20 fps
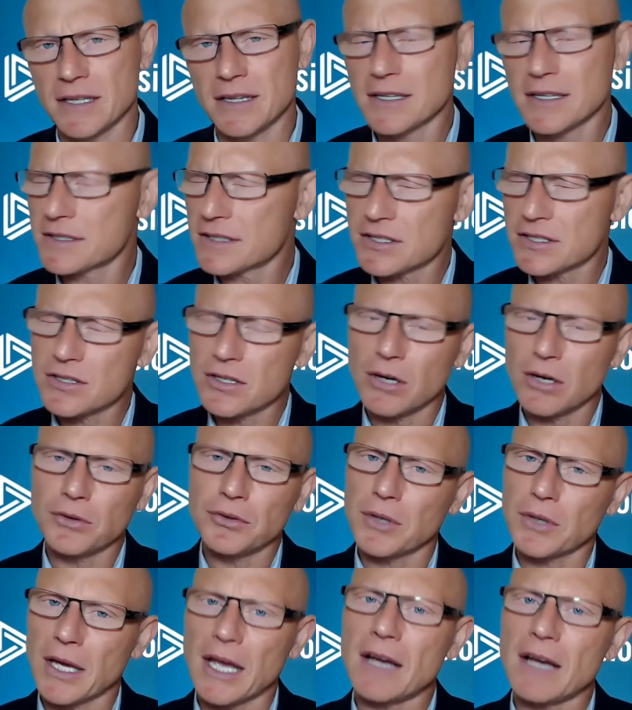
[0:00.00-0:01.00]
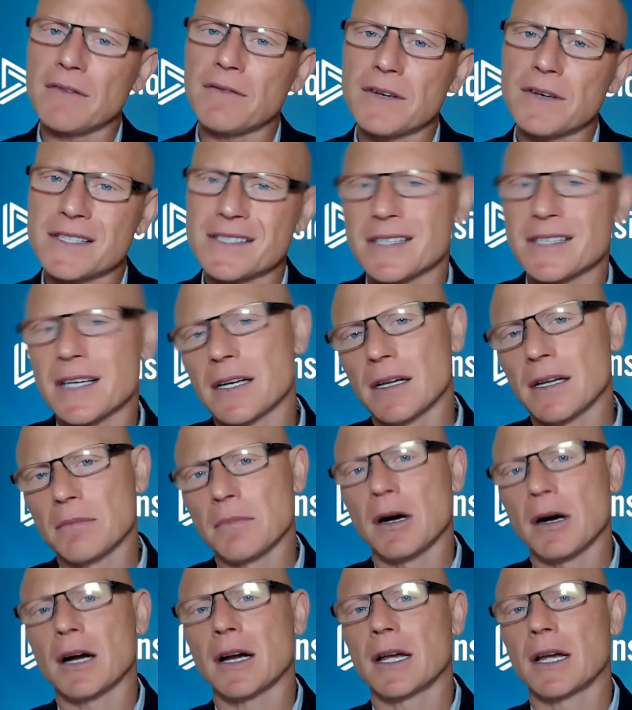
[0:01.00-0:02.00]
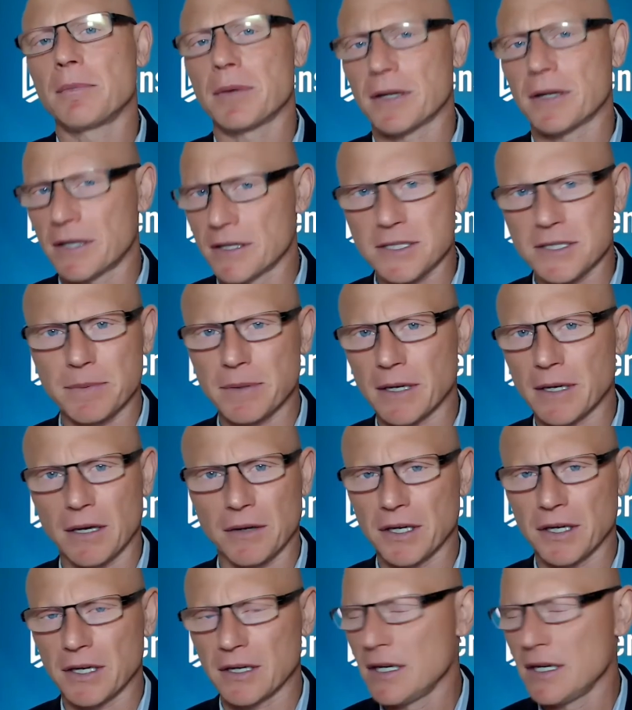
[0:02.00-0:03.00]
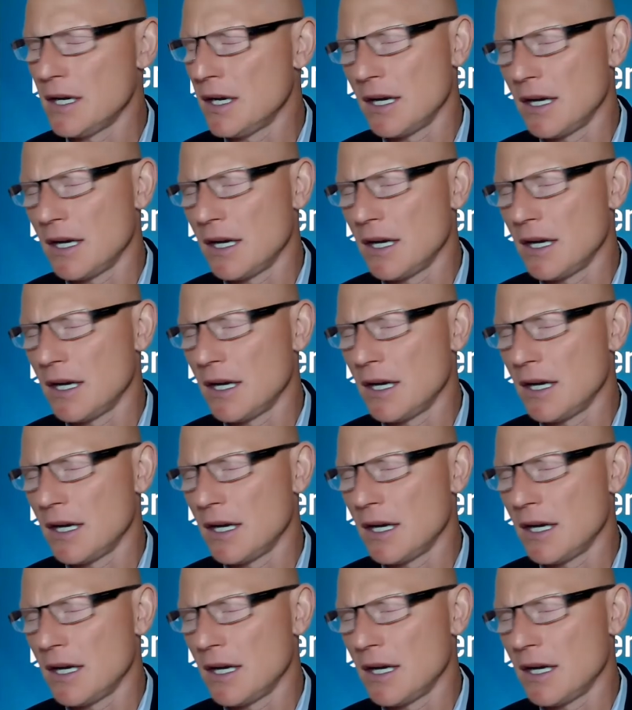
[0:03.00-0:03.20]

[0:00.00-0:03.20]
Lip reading: this is known to every single market participant out there.